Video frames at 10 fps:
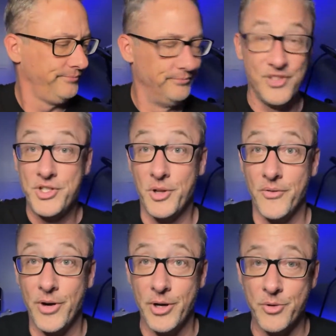Still a
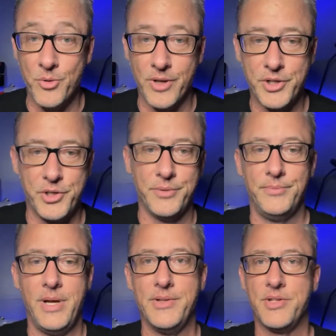very cool issue,
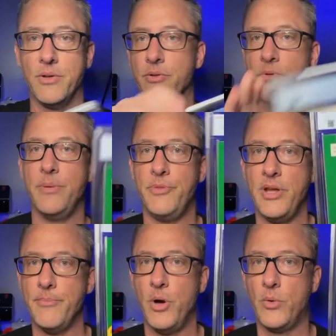and still the Dream
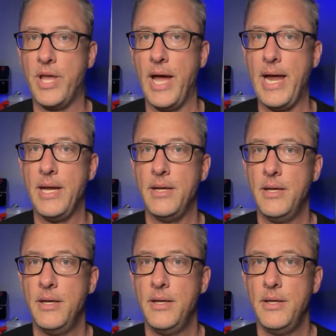Team. Okay,
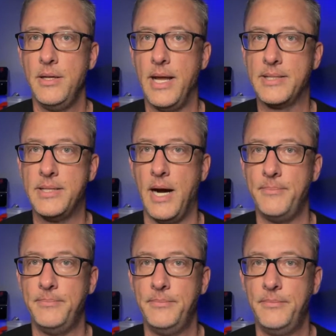next up.